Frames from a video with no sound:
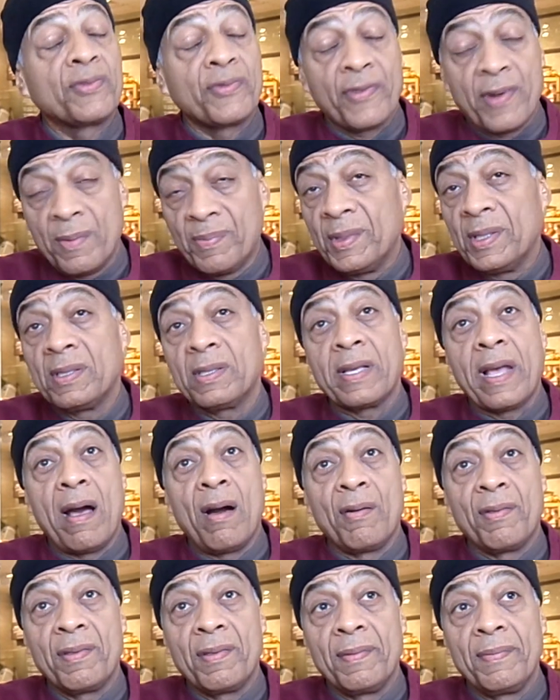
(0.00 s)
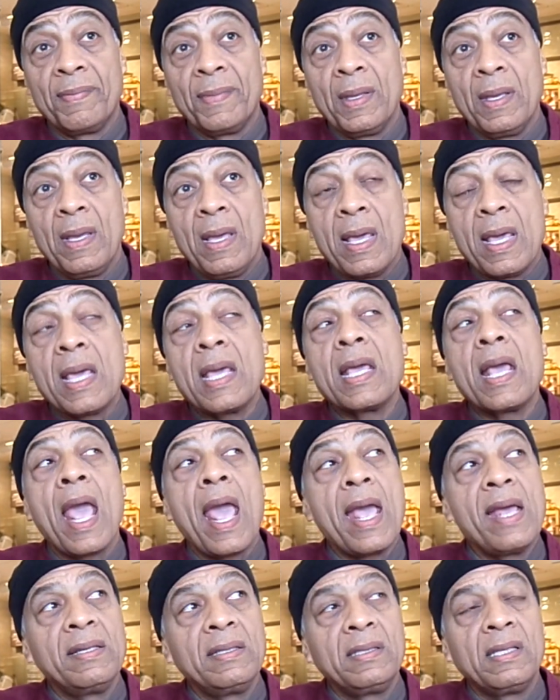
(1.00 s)
from the South. He
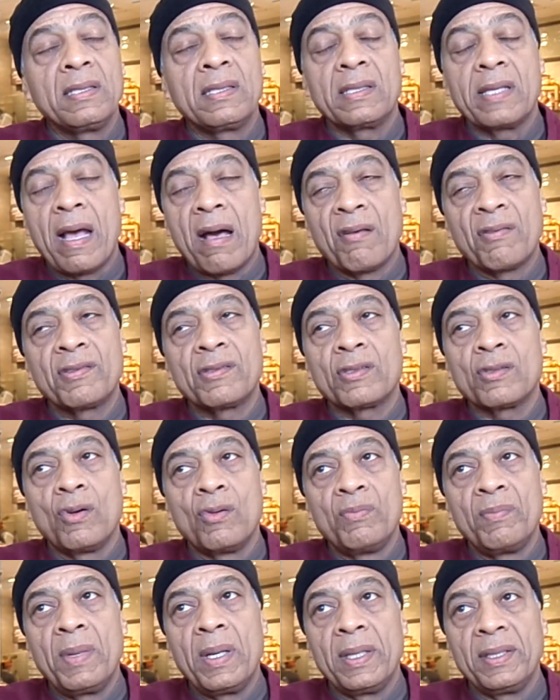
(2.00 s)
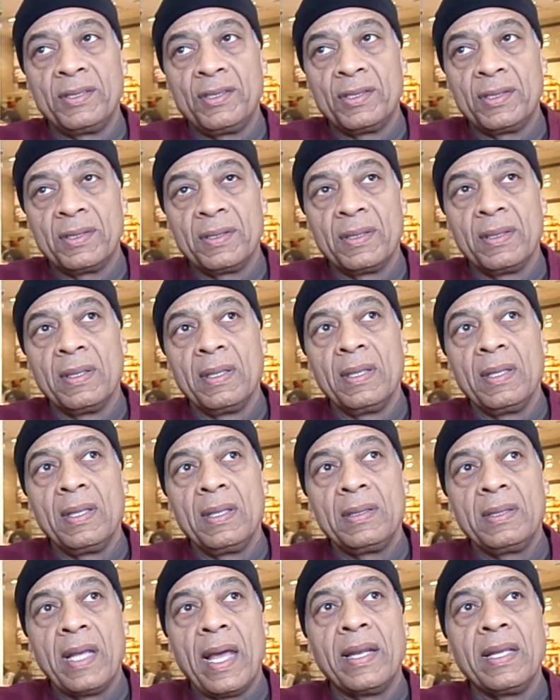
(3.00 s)
hated the South so much
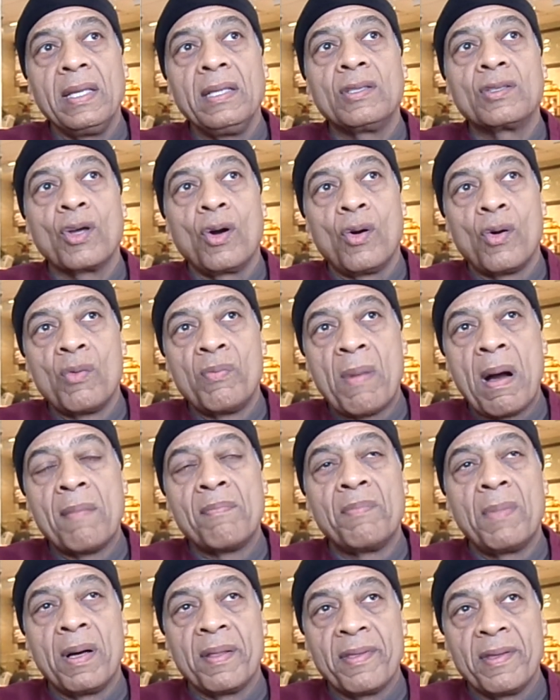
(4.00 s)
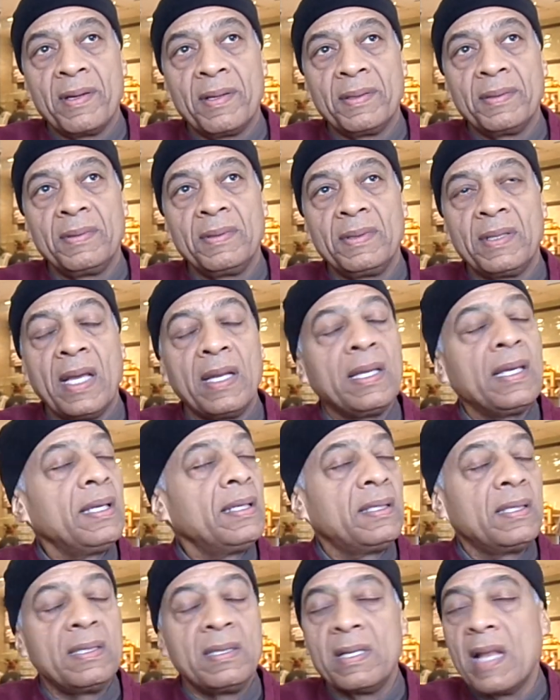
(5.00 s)
that he told my mother that he
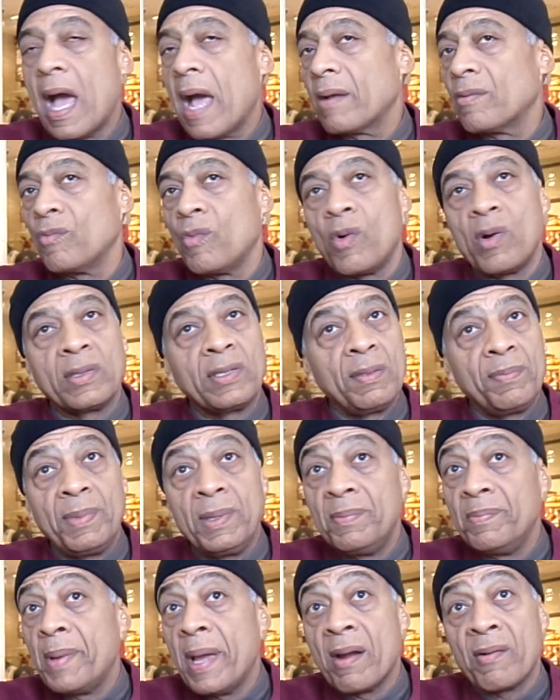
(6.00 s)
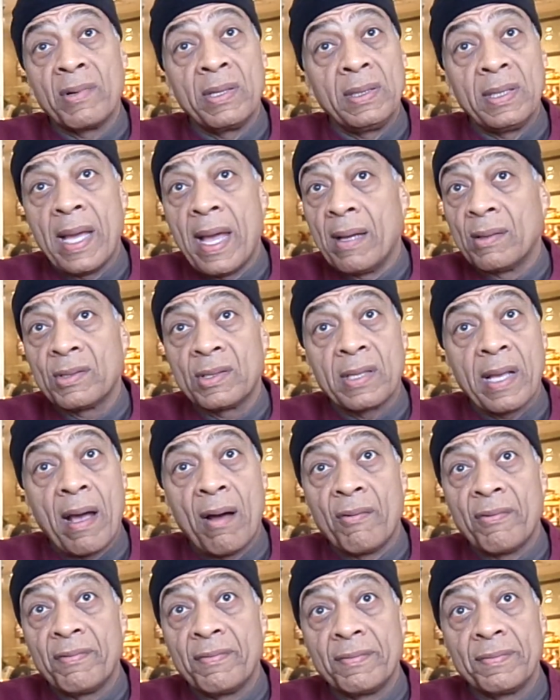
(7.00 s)
did not want to be buried down south.
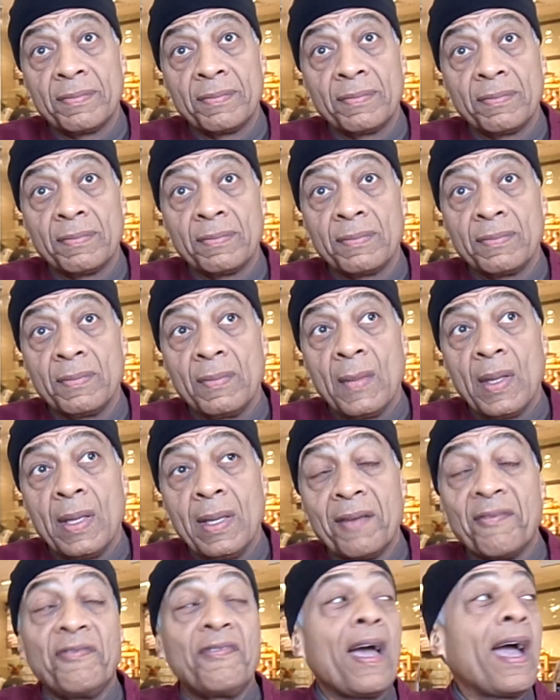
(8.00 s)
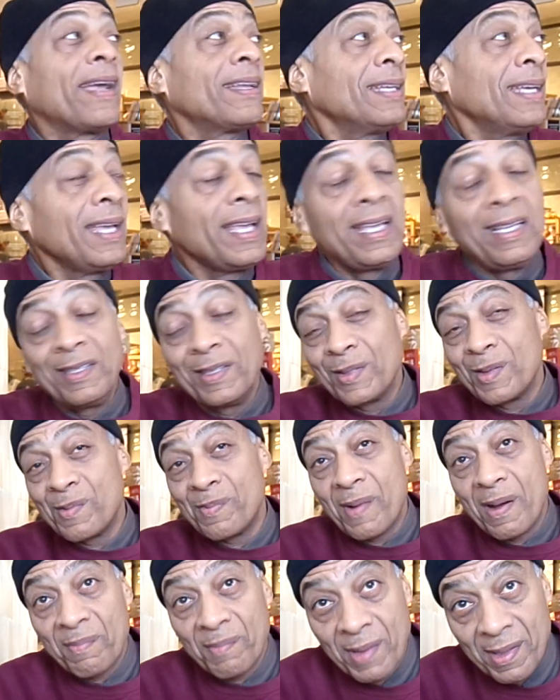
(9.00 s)
In fact, he told
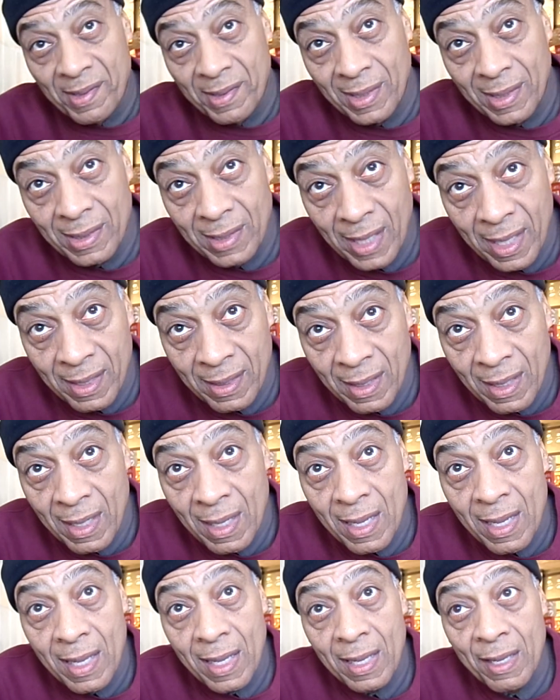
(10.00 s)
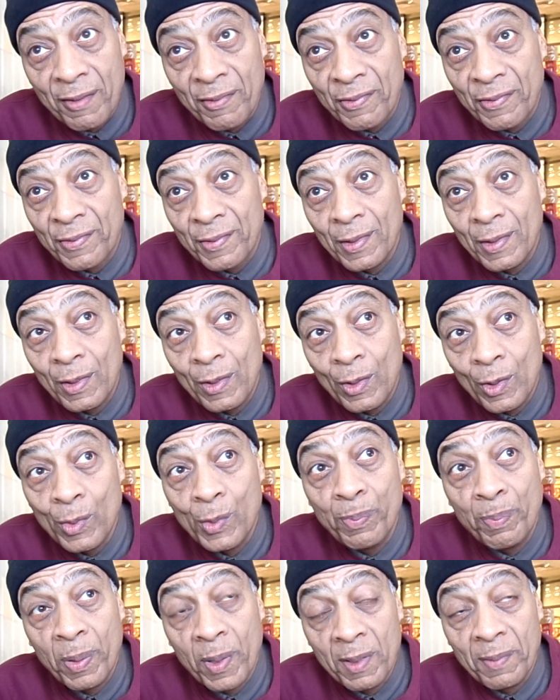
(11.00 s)
my mother, he said, if you
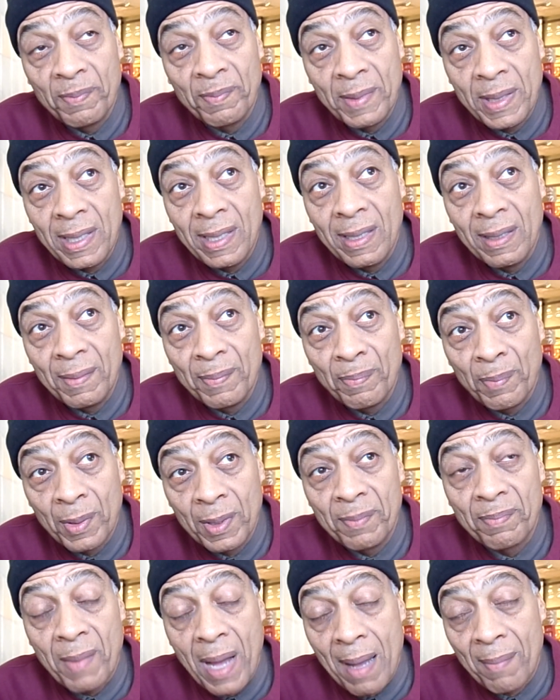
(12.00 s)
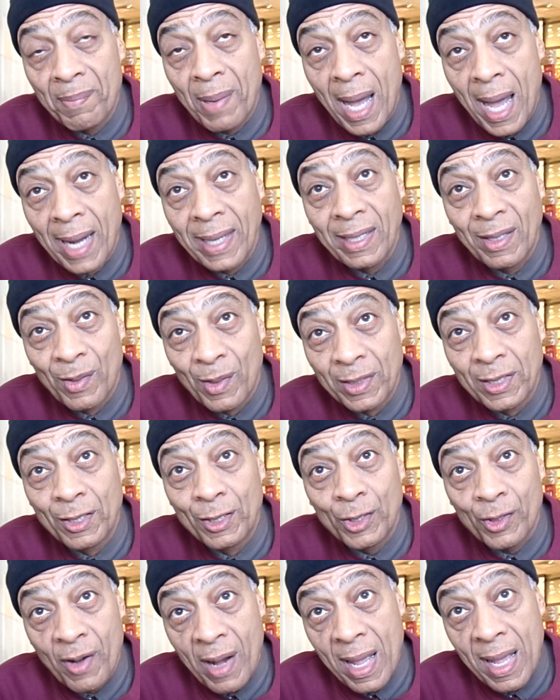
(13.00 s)
put my body on the
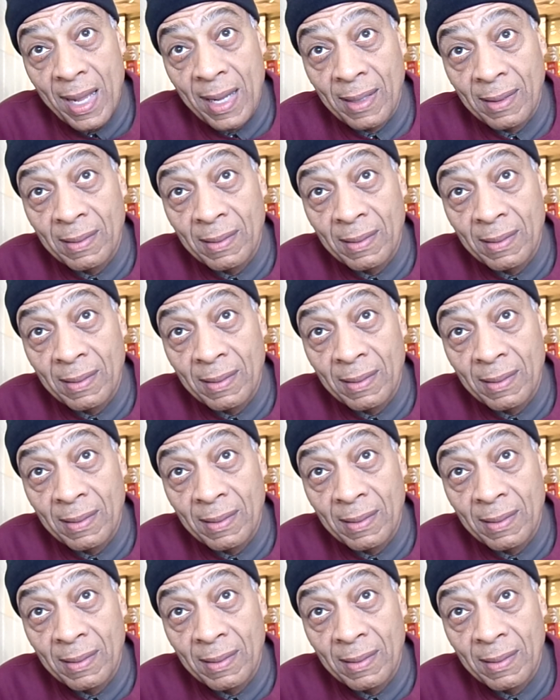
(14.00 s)
train,